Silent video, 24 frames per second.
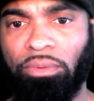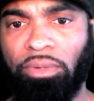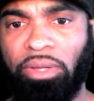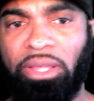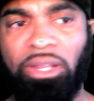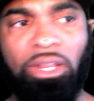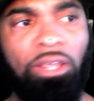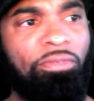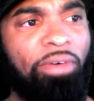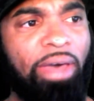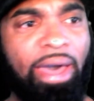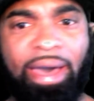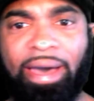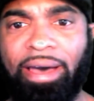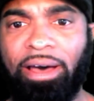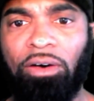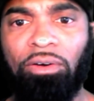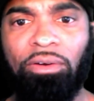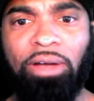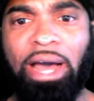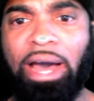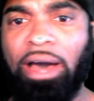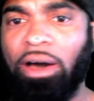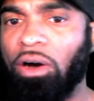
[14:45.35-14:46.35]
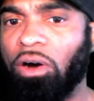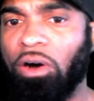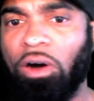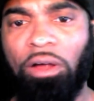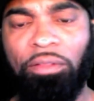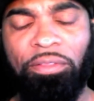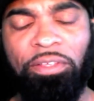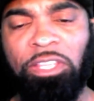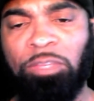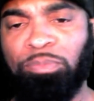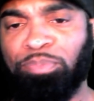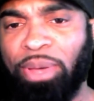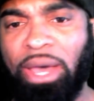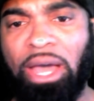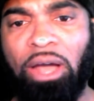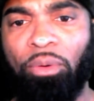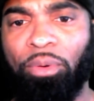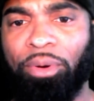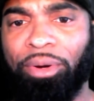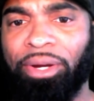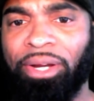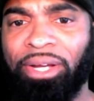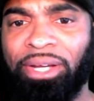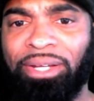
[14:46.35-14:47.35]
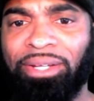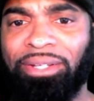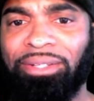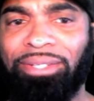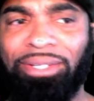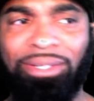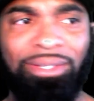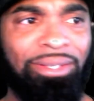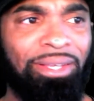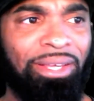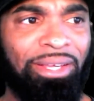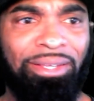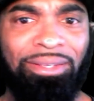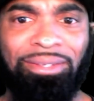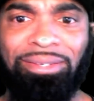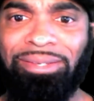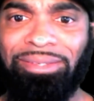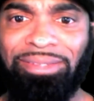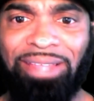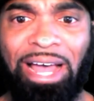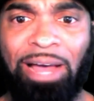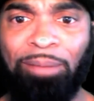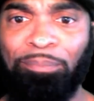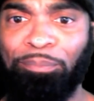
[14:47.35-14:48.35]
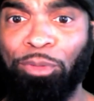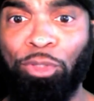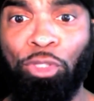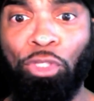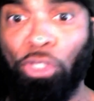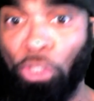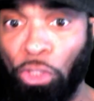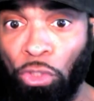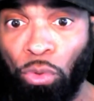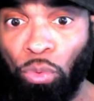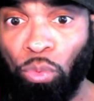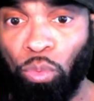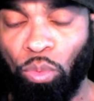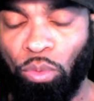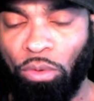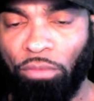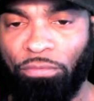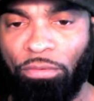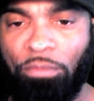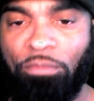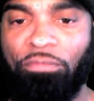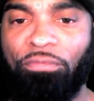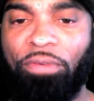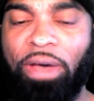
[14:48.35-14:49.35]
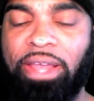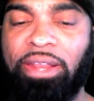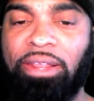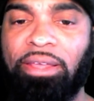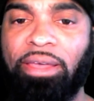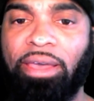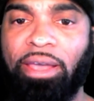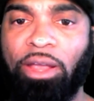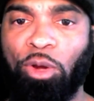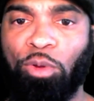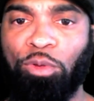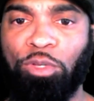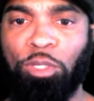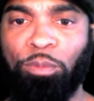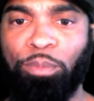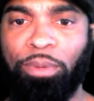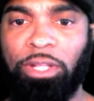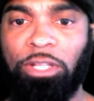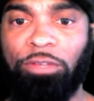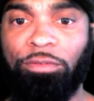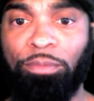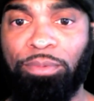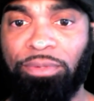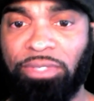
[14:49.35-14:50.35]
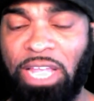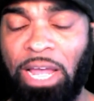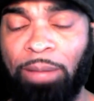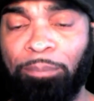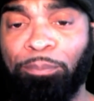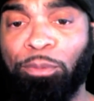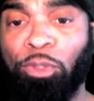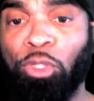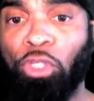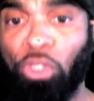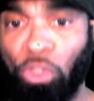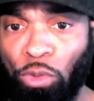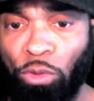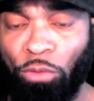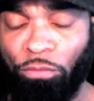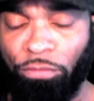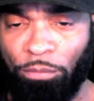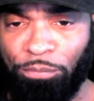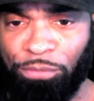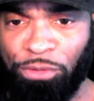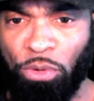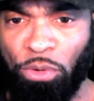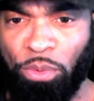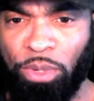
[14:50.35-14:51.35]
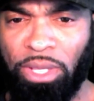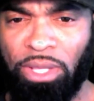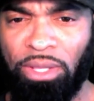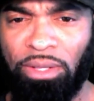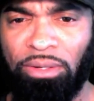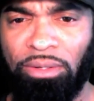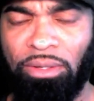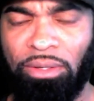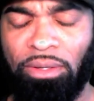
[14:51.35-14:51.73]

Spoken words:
And if Al got all this power to stop you from fighting Errol Spence, from stop you from doing it,